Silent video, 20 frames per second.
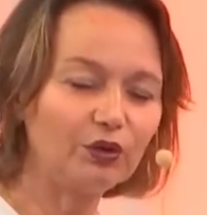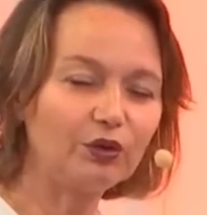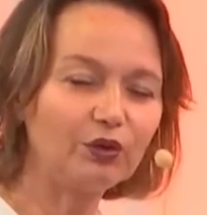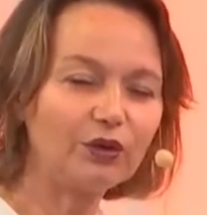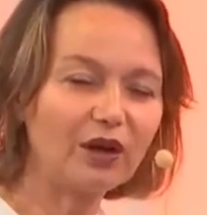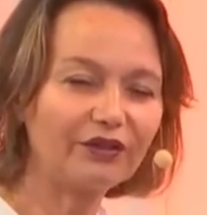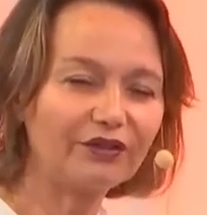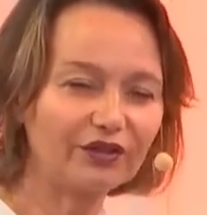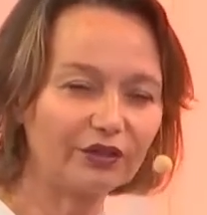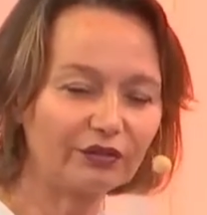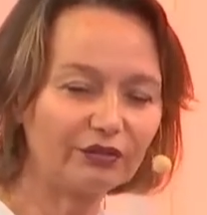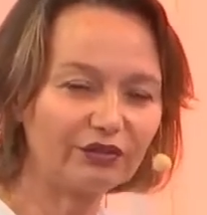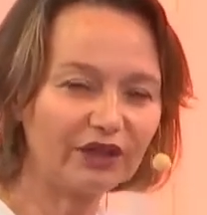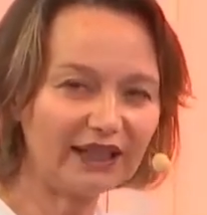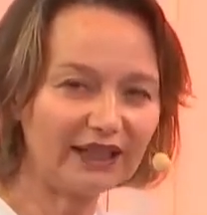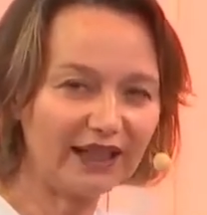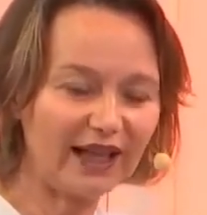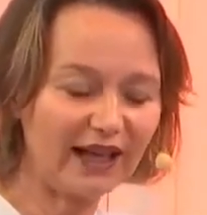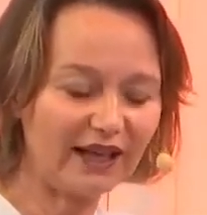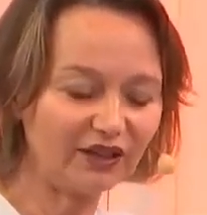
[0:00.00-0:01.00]
you have
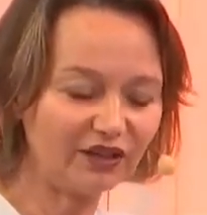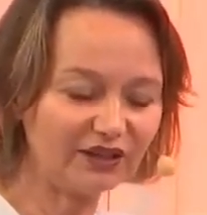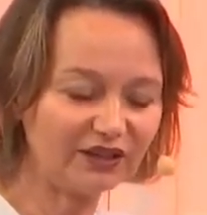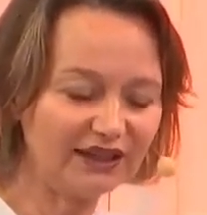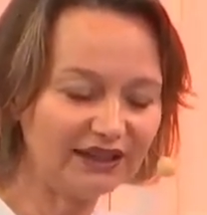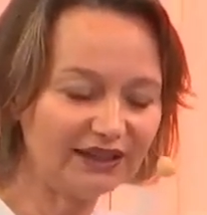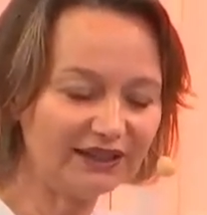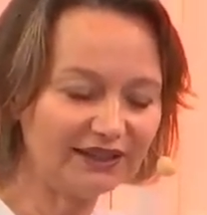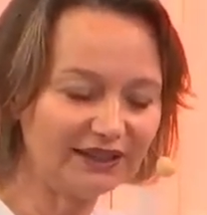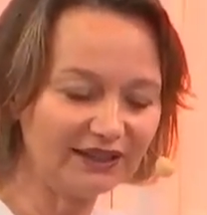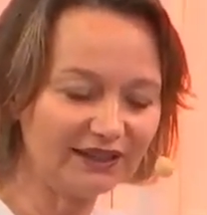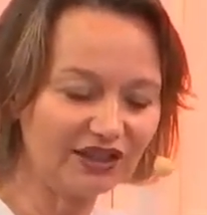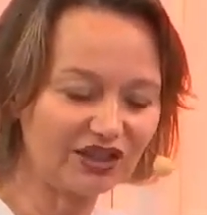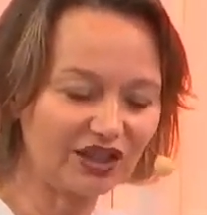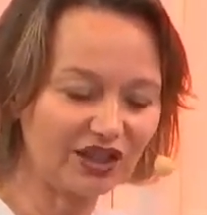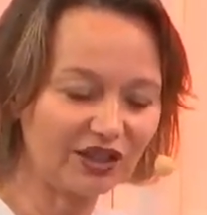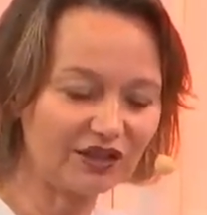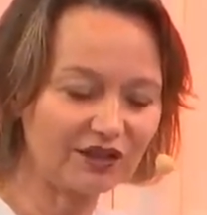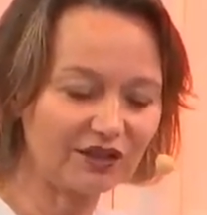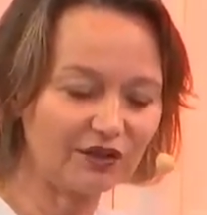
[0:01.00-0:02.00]
3 nano needles
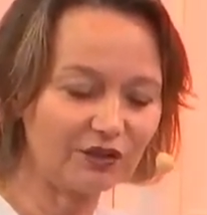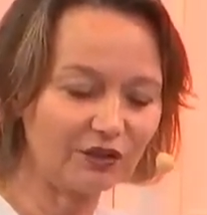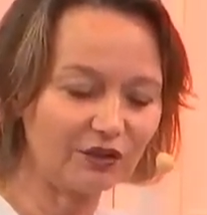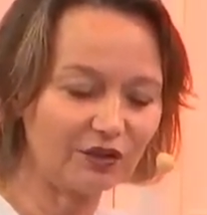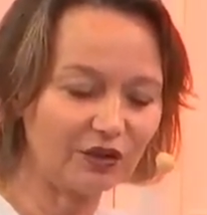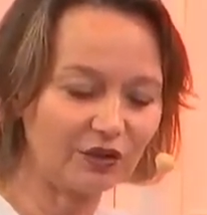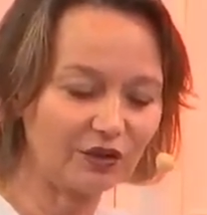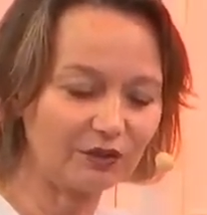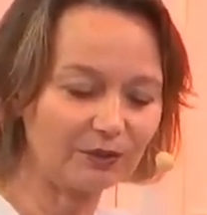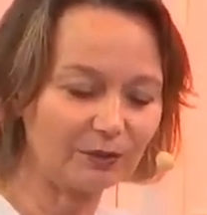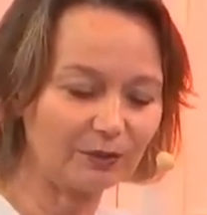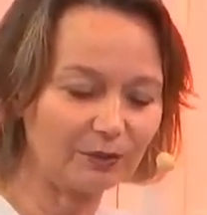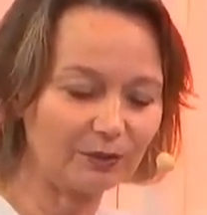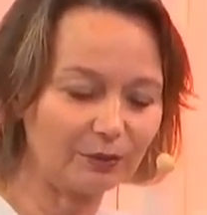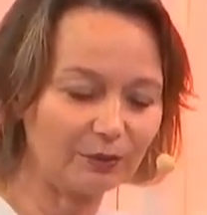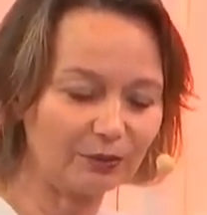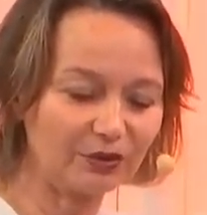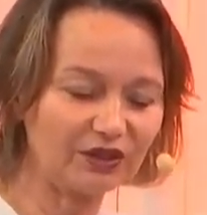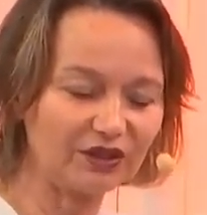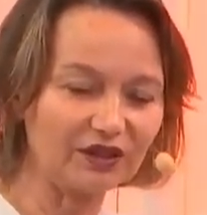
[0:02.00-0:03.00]
just, you know,
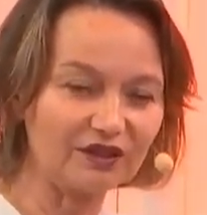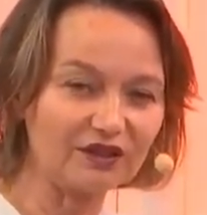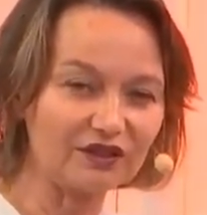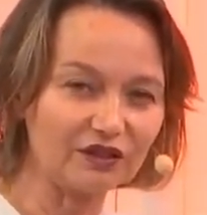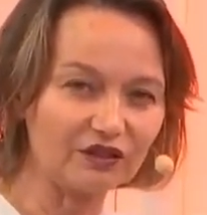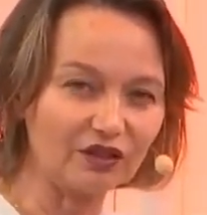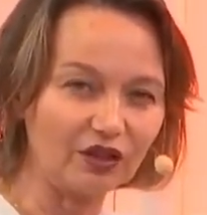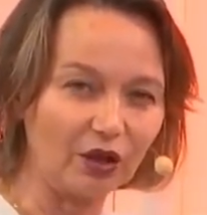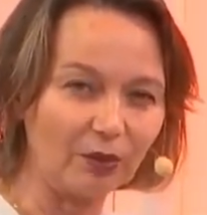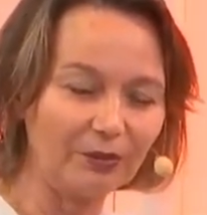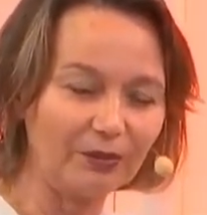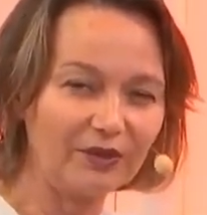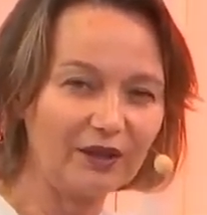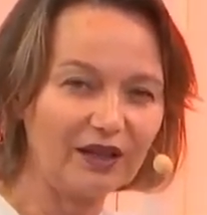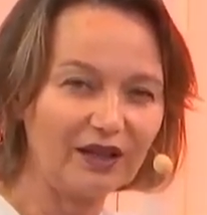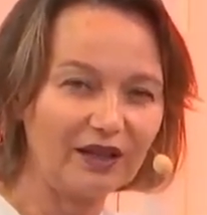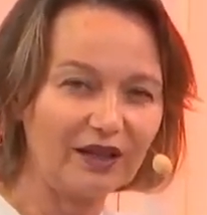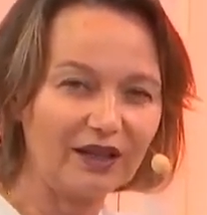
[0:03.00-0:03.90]
put on the top.